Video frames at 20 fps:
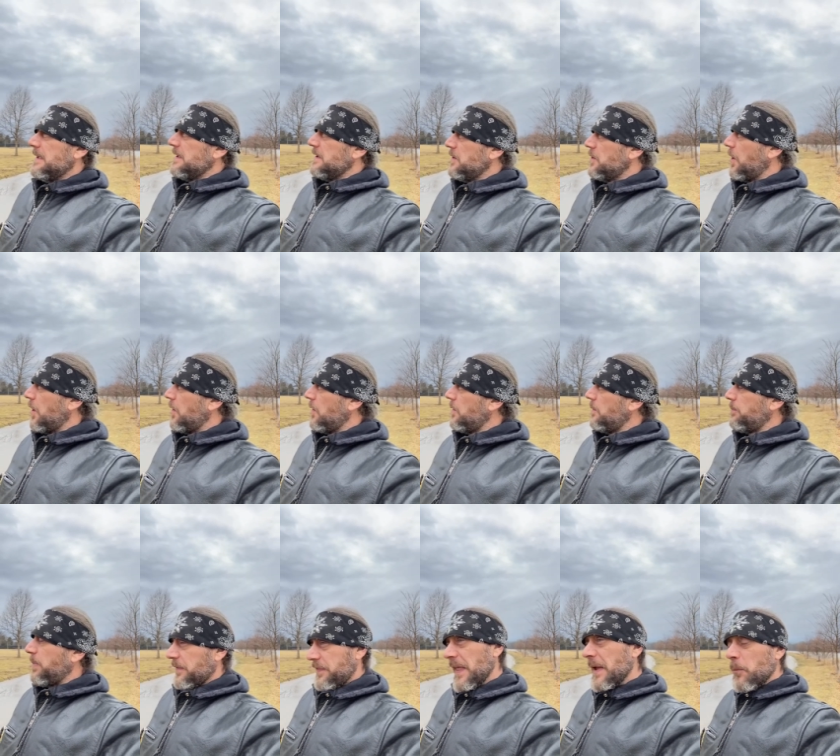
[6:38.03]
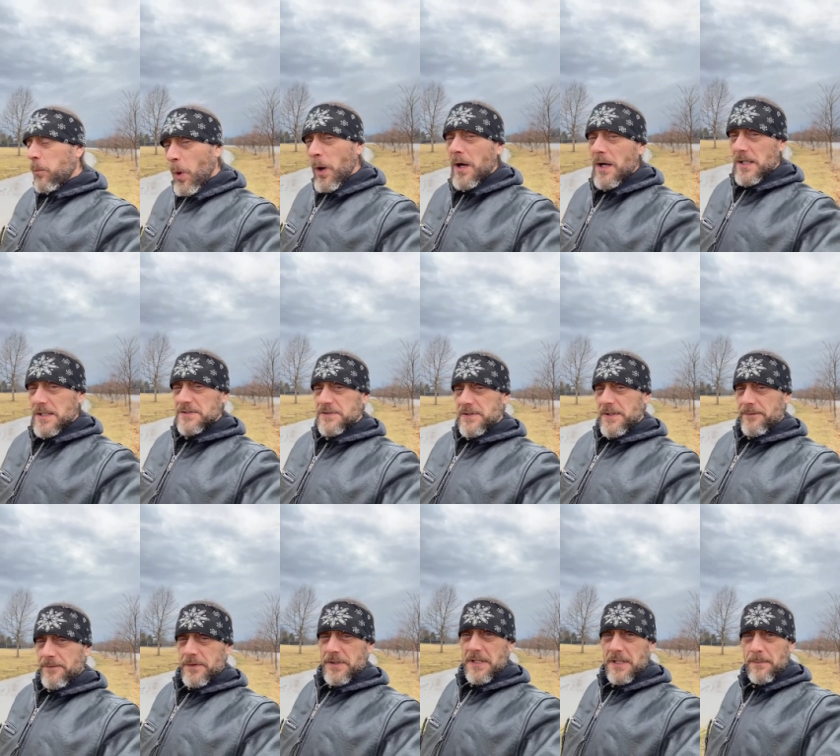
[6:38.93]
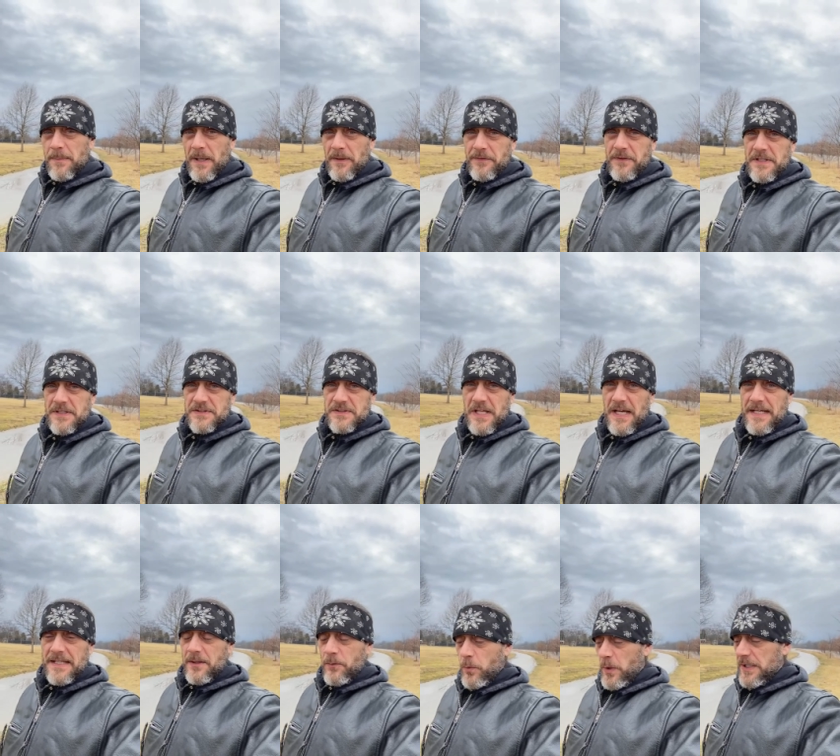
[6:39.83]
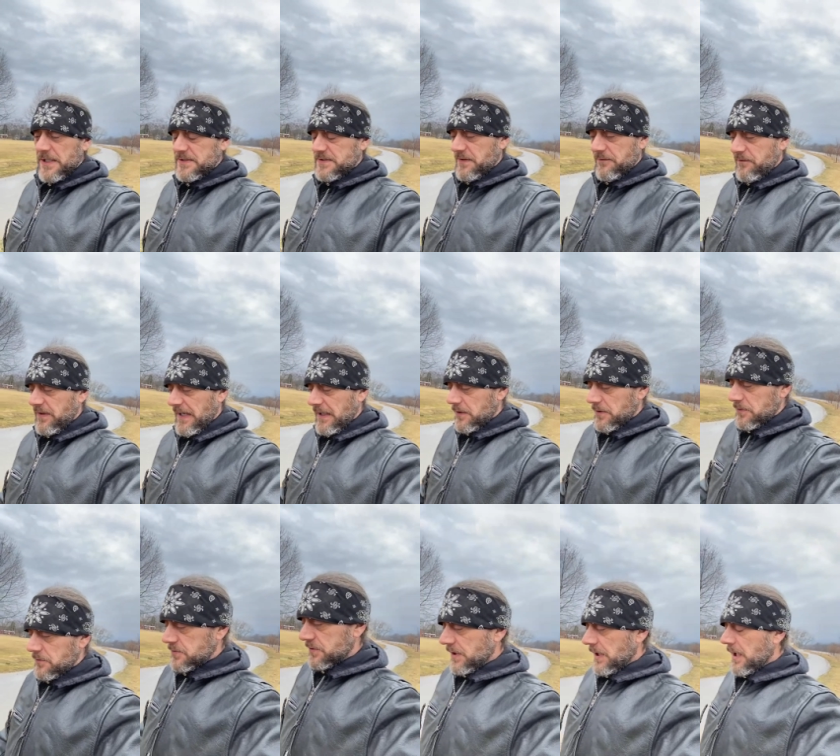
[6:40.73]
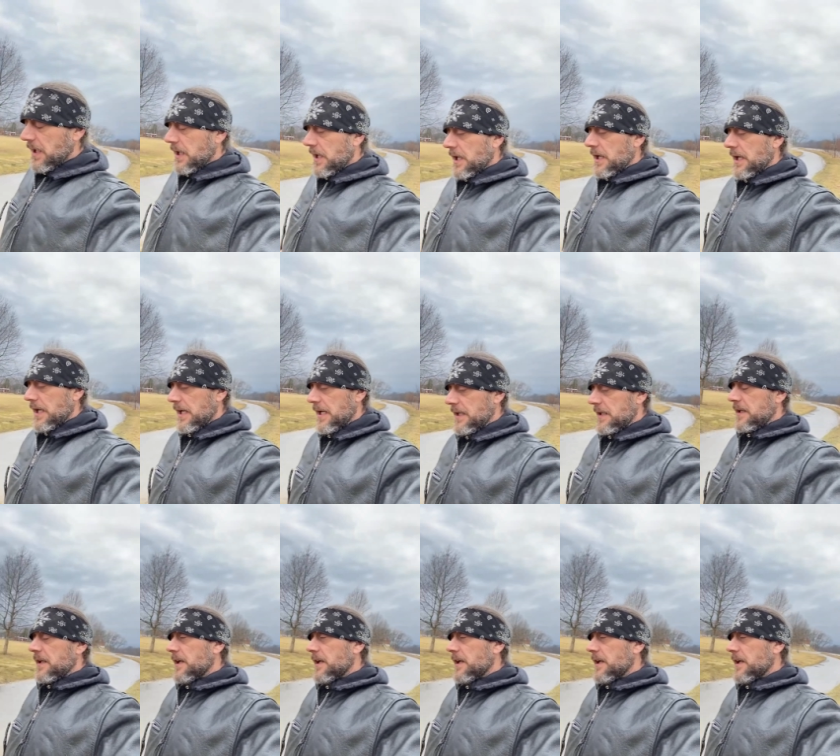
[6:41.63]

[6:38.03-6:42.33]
you know, but they want us to forget about these kind of ways and values. And